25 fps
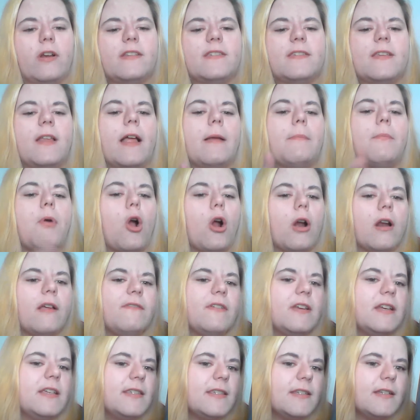So like part of it
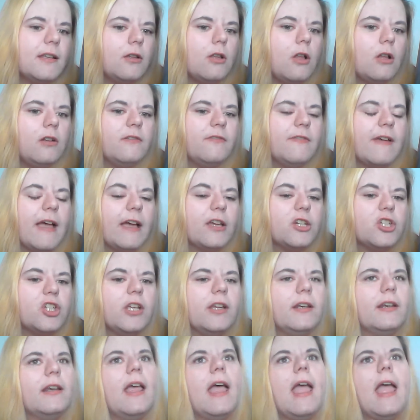is still old
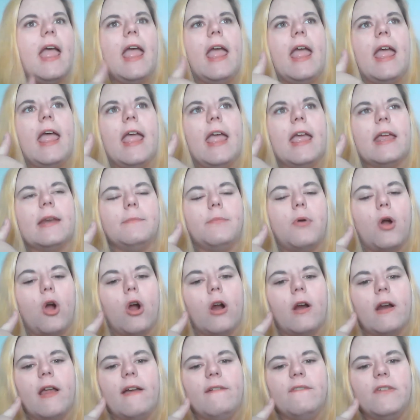fashioned and part
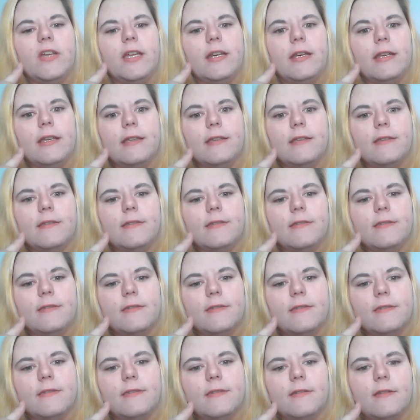of it
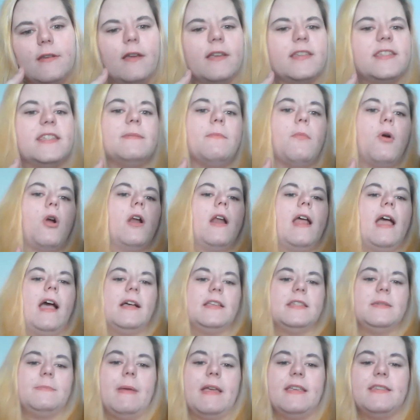is a smart house.
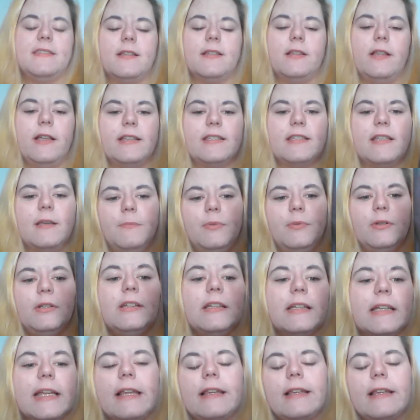Basically, it's
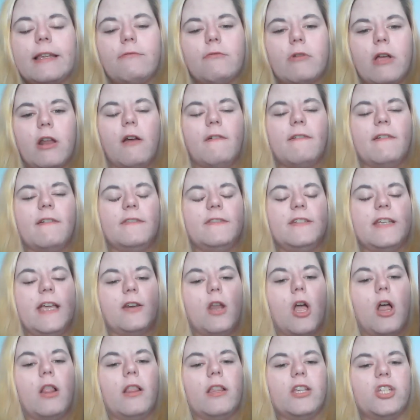completely run off of
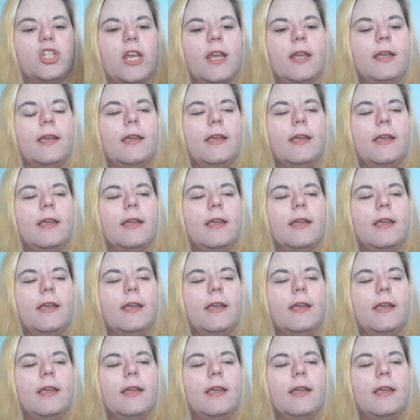technology.